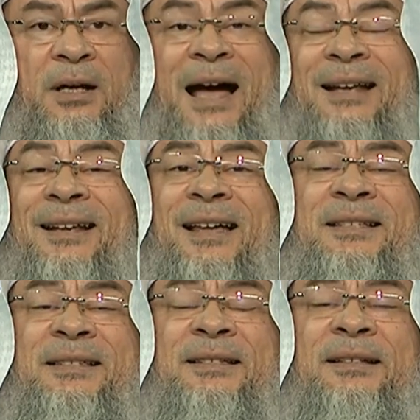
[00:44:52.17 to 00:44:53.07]

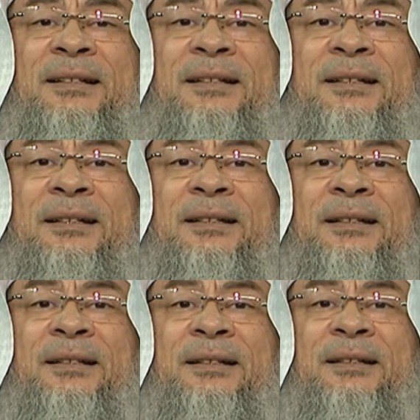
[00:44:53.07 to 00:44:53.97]
Unless
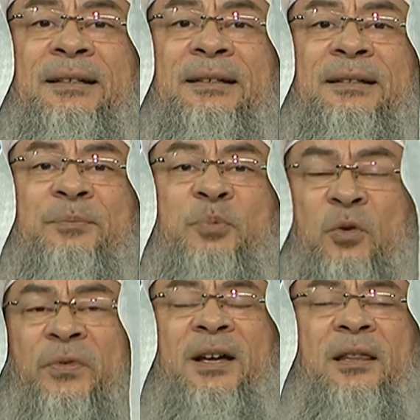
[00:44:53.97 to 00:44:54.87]

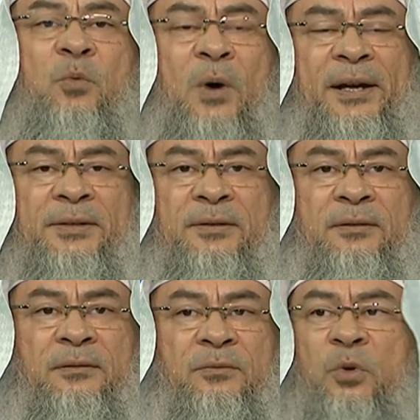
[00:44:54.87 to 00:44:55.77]
proven otherwise.
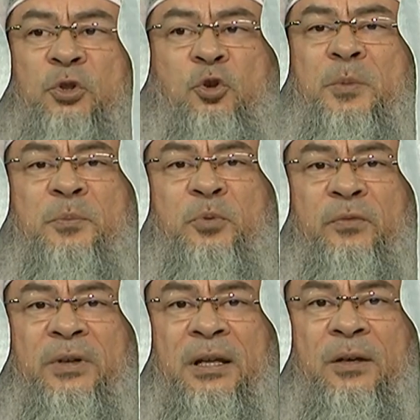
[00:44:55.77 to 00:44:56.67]
What do you mean
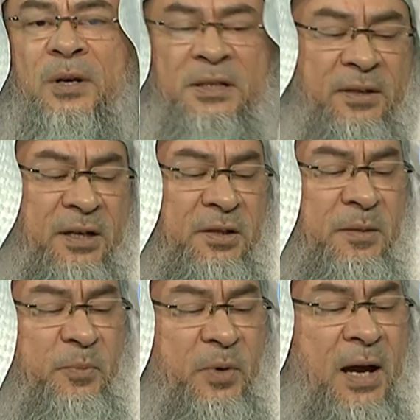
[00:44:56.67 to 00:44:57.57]
proven otherwise? There's a
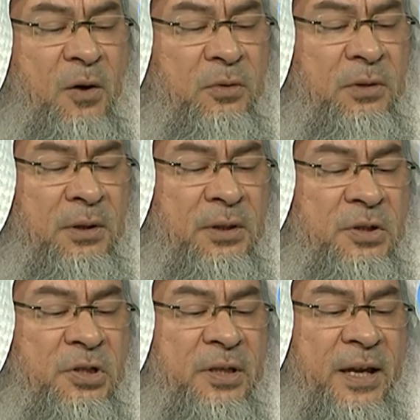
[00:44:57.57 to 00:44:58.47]
brown
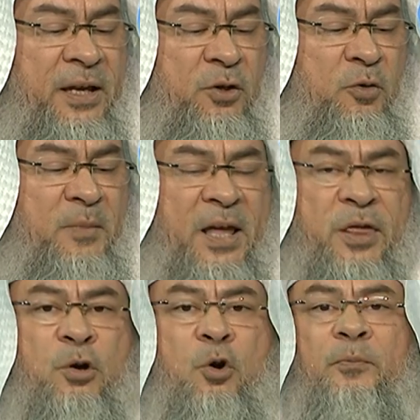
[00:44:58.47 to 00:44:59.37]
stain on my
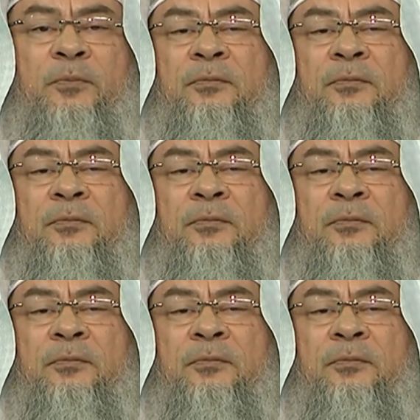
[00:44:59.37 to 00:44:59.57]
thobe.